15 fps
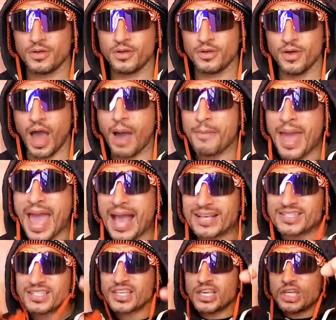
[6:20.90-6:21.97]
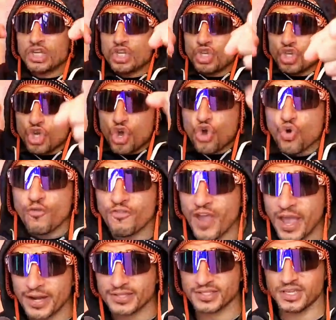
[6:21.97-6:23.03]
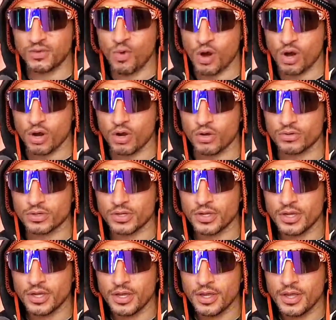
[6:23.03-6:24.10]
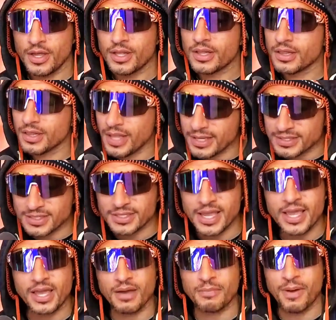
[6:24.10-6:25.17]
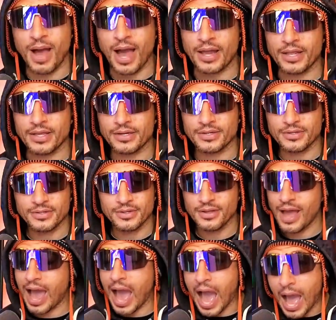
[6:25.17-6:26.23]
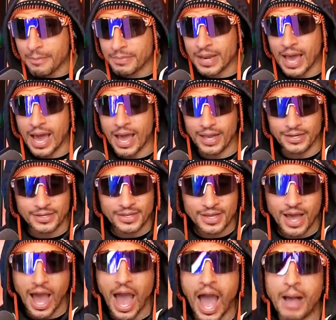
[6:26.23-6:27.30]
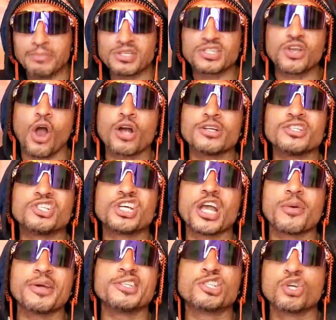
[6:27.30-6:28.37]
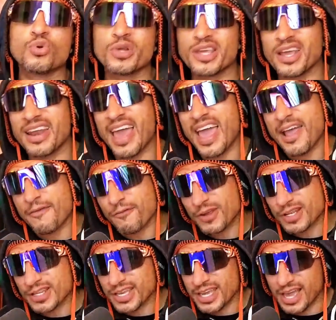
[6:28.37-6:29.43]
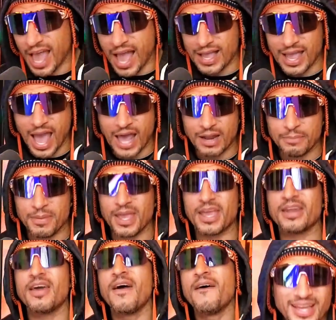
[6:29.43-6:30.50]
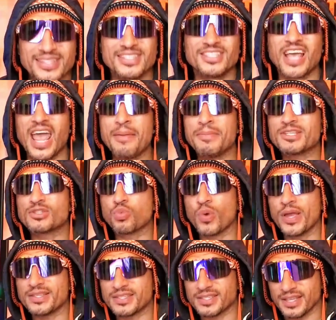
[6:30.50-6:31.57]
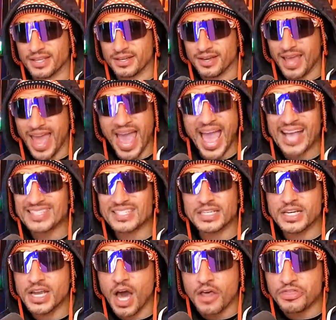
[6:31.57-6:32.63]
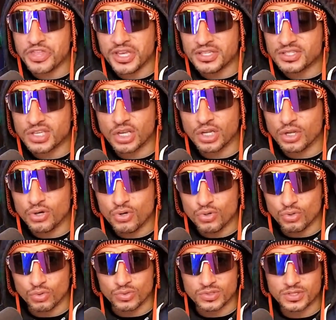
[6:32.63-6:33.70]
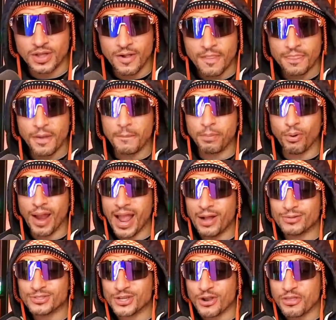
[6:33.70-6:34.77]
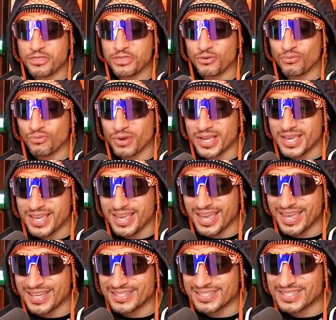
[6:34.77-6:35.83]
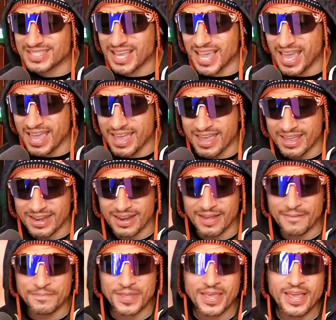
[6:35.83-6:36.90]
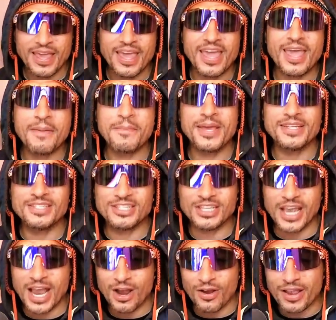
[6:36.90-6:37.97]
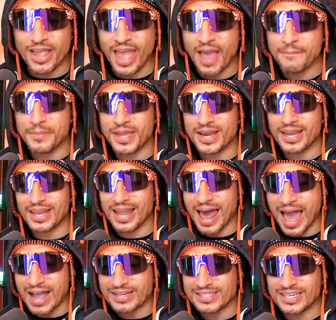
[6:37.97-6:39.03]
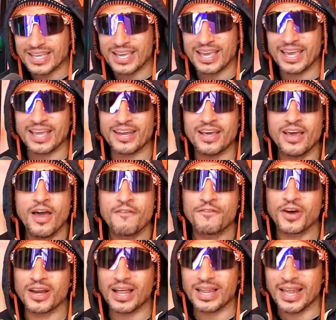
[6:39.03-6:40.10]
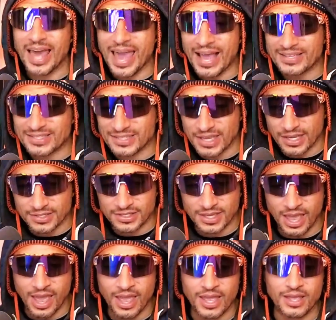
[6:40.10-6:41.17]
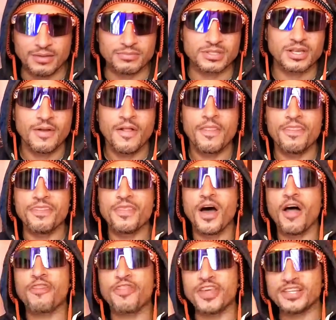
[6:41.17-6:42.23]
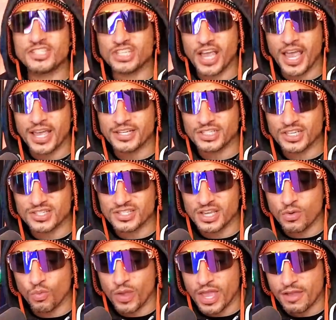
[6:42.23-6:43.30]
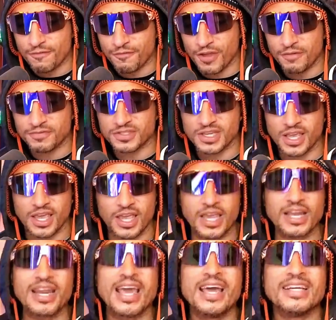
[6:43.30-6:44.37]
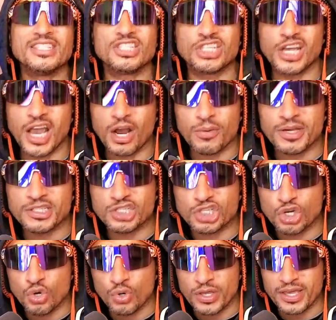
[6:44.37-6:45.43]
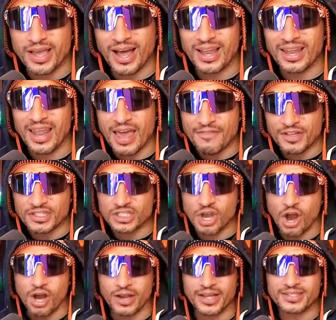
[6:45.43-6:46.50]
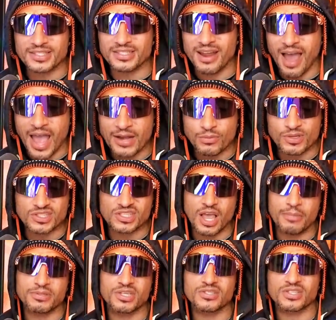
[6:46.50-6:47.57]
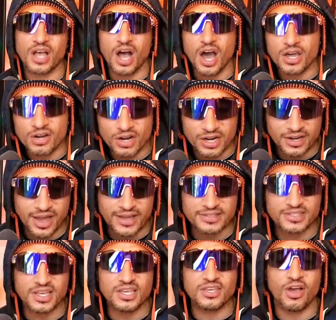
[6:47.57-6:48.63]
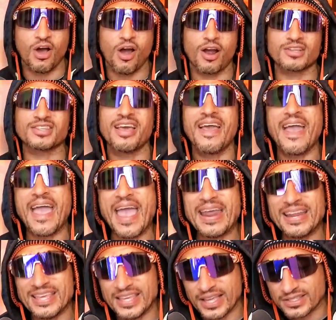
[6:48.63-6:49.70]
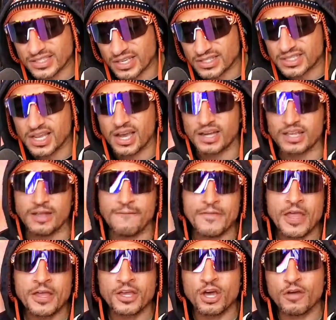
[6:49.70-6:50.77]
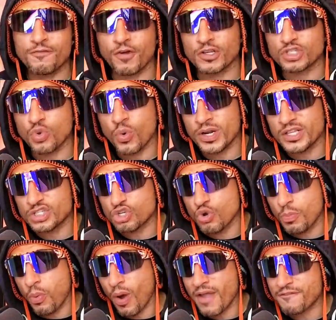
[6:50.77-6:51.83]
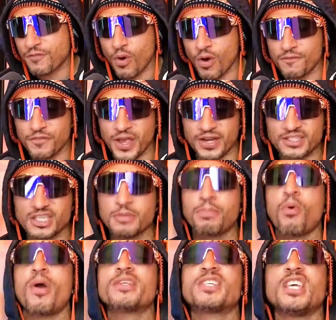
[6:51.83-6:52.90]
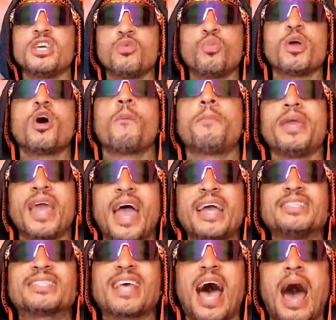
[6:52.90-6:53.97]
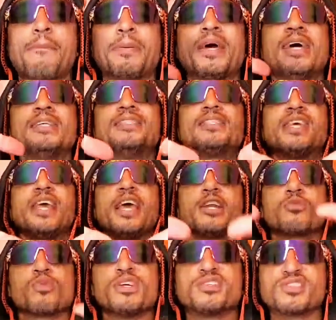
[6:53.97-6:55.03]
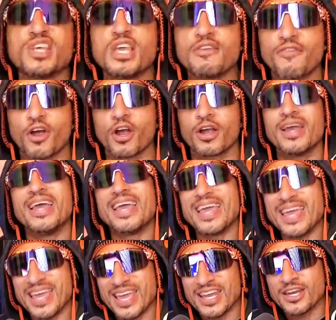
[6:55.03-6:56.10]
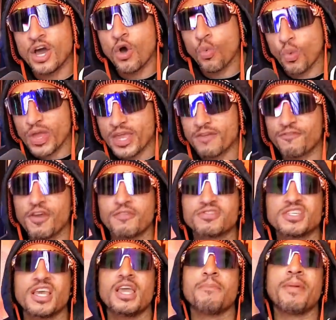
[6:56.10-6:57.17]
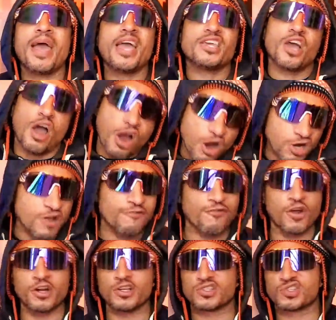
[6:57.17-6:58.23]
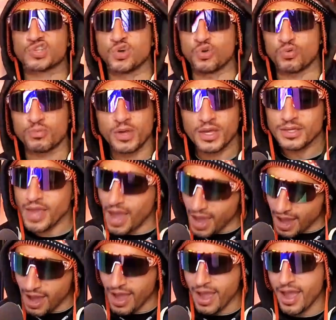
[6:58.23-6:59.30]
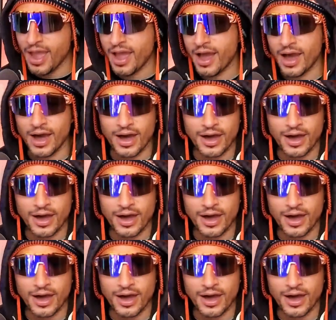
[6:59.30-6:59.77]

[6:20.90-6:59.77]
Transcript: I'm asking you, fantasy world. Let's think about it. I'm not. I'm starting Jerry Jeudy in every league I got him in. Jameis Winston has nothing to lose. The Browns are 3-10. Him and Jerry have been locked in for the last 6 games. Nothing changes in week 15. Jerry Jeudy, 11 targets, 9 receptions, 119 yards, and he gets a tutty. Good for 22.4 fantasy points. He will be a top 10 receiver in week 15. Man, you heard it from the soup. Yeah.